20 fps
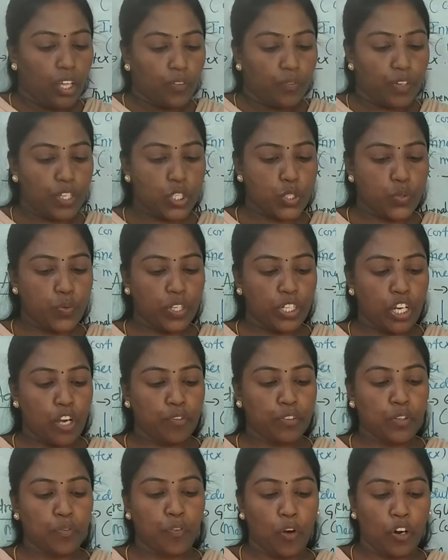Which one
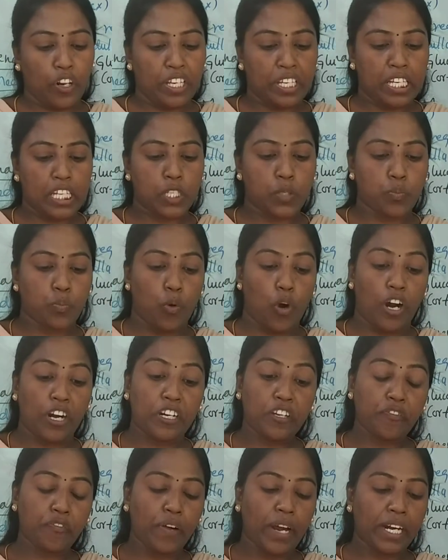of the following is
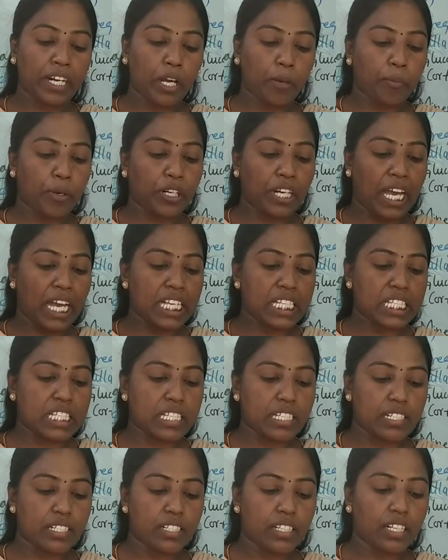modified amino
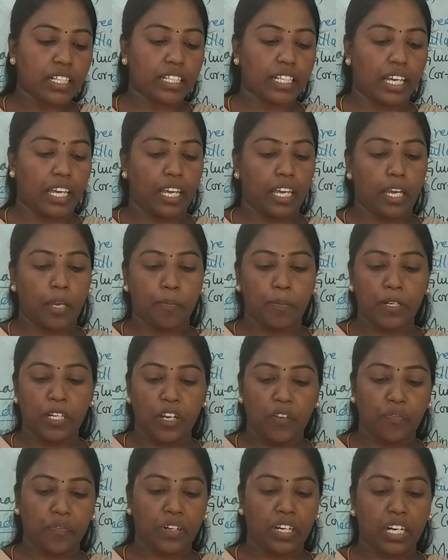acid? A.
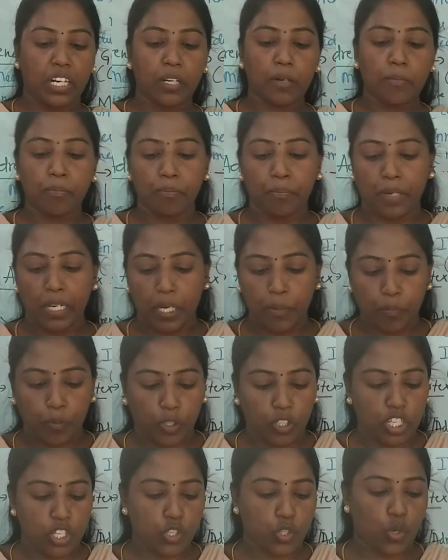Epinephrine. B.
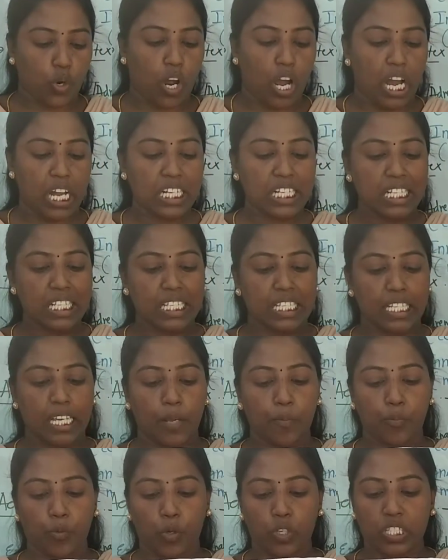Progesterone.
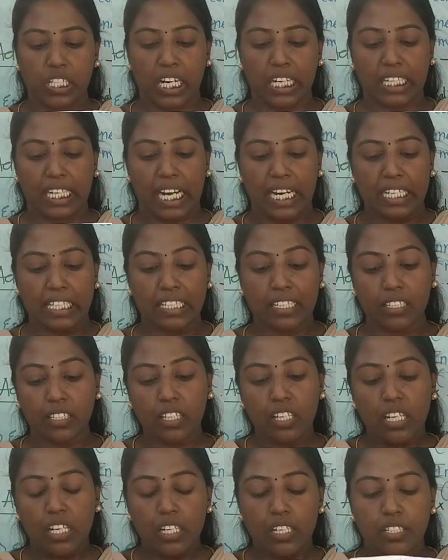C. Prostaglandin.
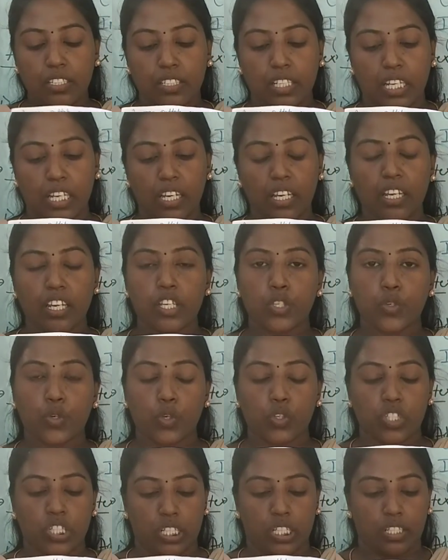D.
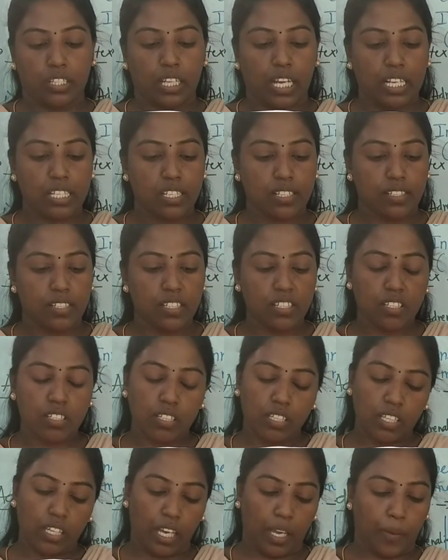Estrogen. The answer
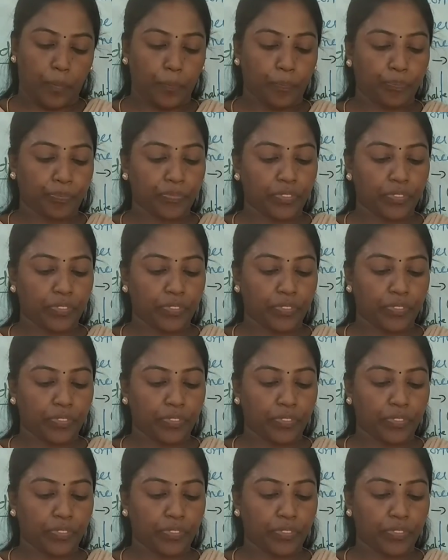is A.